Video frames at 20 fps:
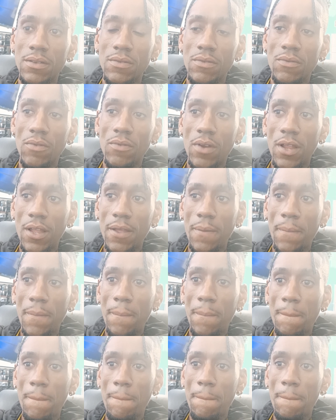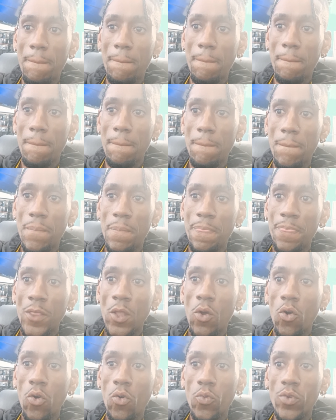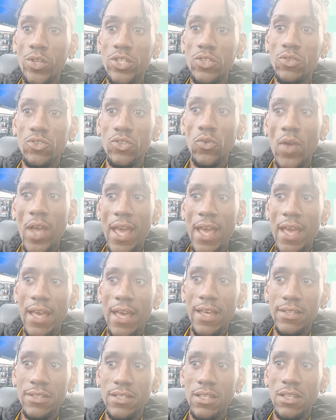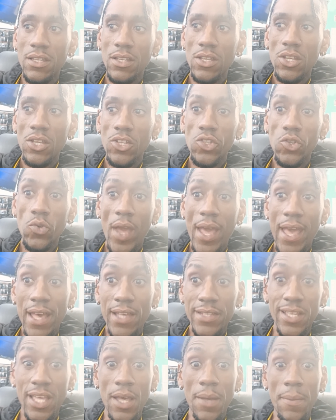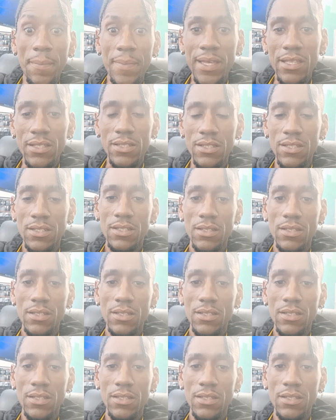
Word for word: Right? Or when you do ask, you ask amiss.